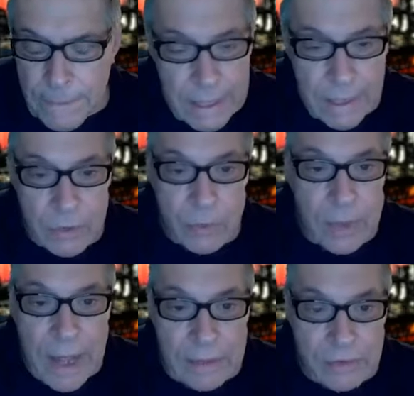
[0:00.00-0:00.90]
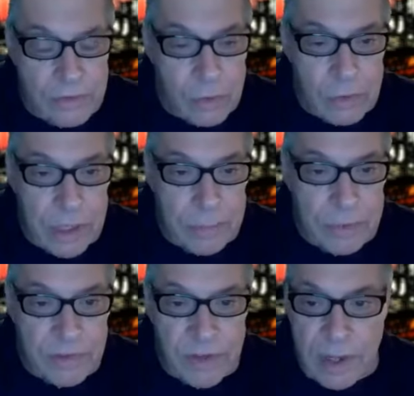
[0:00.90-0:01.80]
He can do that, still keep
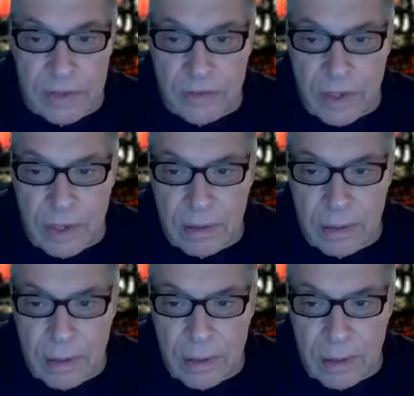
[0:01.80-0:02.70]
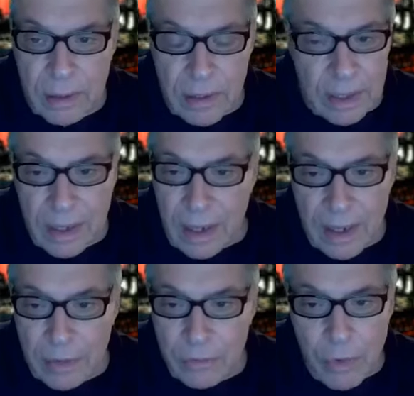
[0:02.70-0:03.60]
his Senate seat. They
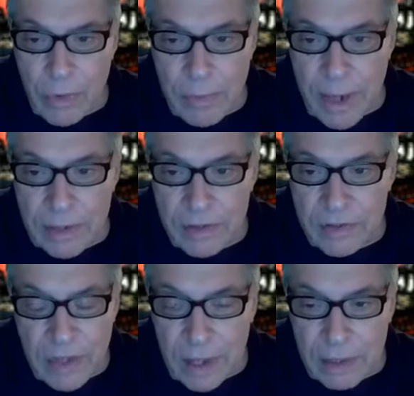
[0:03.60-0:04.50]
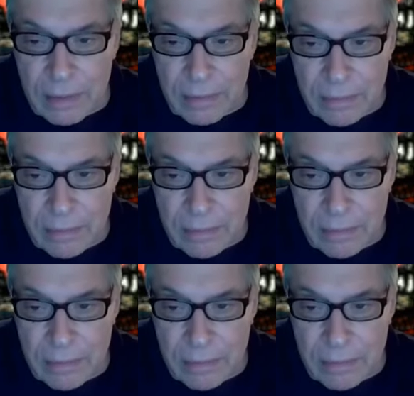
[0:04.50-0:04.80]
cannot throw him out of the Senate.